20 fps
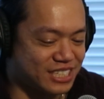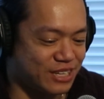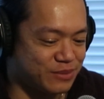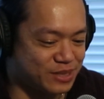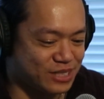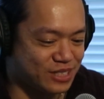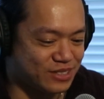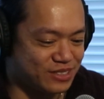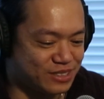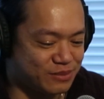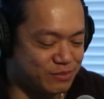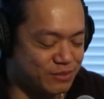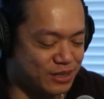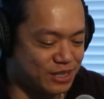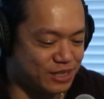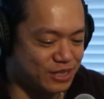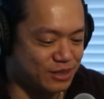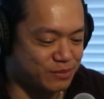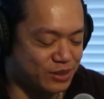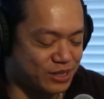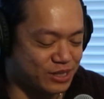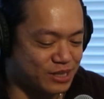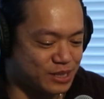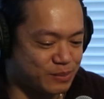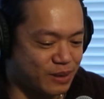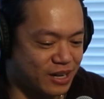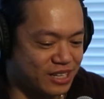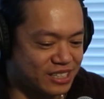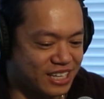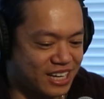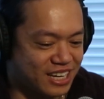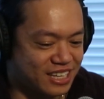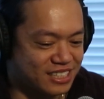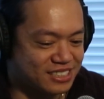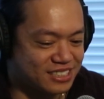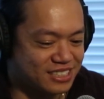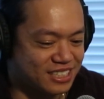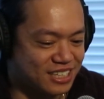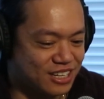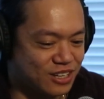this episode and being a part of this
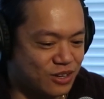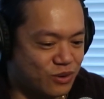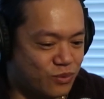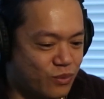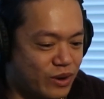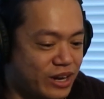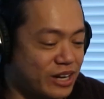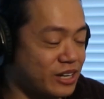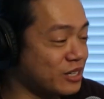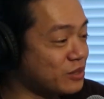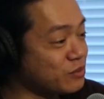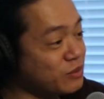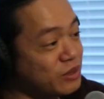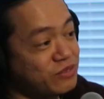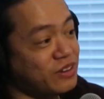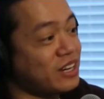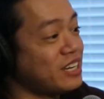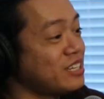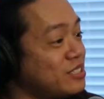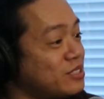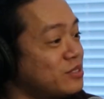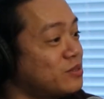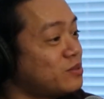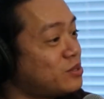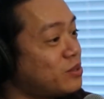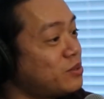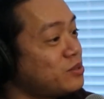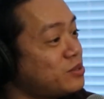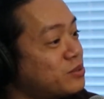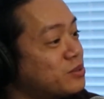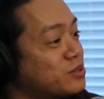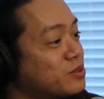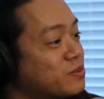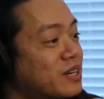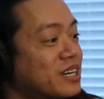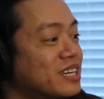podcast. Where can we find you socials